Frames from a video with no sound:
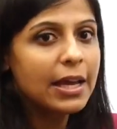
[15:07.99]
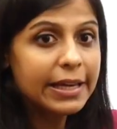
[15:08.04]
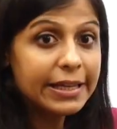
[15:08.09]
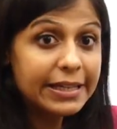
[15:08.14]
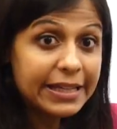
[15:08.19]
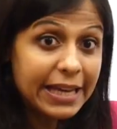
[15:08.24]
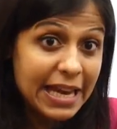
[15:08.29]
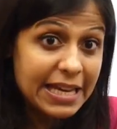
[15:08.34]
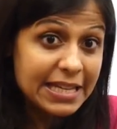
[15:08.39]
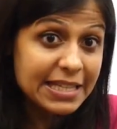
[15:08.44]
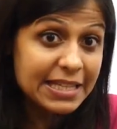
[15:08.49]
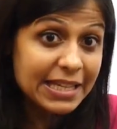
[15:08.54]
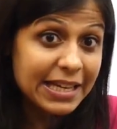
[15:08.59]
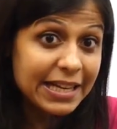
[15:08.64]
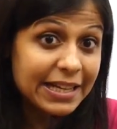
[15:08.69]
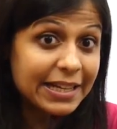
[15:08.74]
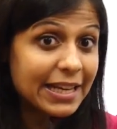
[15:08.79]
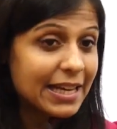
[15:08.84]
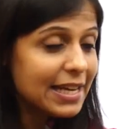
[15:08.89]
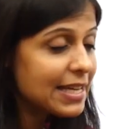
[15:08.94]
Yes,
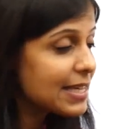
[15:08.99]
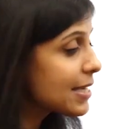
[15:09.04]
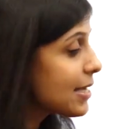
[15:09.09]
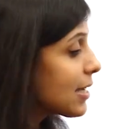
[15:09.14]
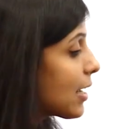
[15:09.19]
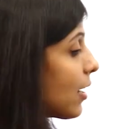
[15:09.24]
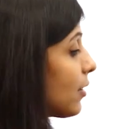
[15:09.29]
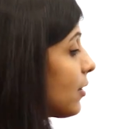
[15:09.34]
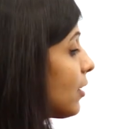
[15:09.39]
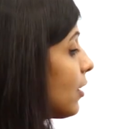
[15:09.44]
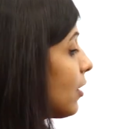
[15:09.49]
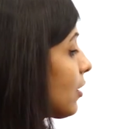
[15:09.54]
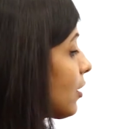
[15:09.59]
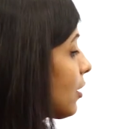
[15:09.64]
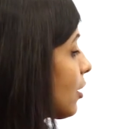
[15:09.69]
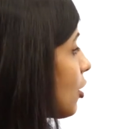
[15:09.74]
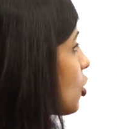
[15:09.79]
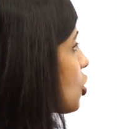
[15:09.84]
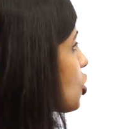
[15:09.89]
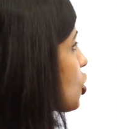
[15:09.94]
it is the
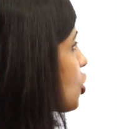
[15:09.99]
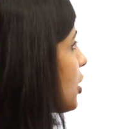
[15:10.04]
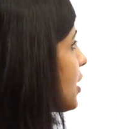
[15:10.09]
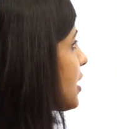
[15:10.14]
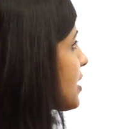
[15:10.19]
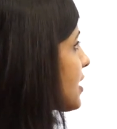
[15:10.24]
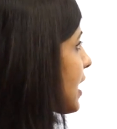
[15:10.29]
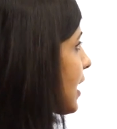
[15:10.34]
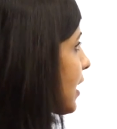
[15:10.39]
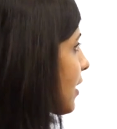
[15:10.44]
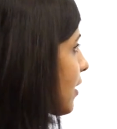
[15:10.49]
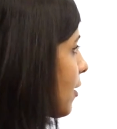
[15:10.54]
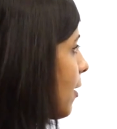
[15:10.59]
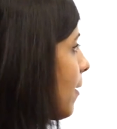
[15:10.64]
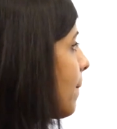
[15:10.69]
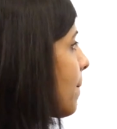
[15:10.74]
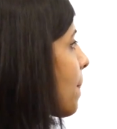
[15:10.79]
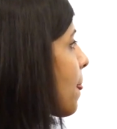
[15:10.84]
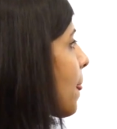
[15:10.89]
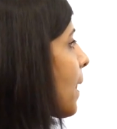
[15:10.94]
tertiary
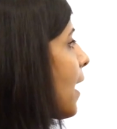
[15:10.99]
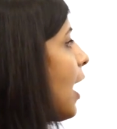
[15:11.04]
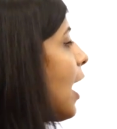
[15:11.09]
sector.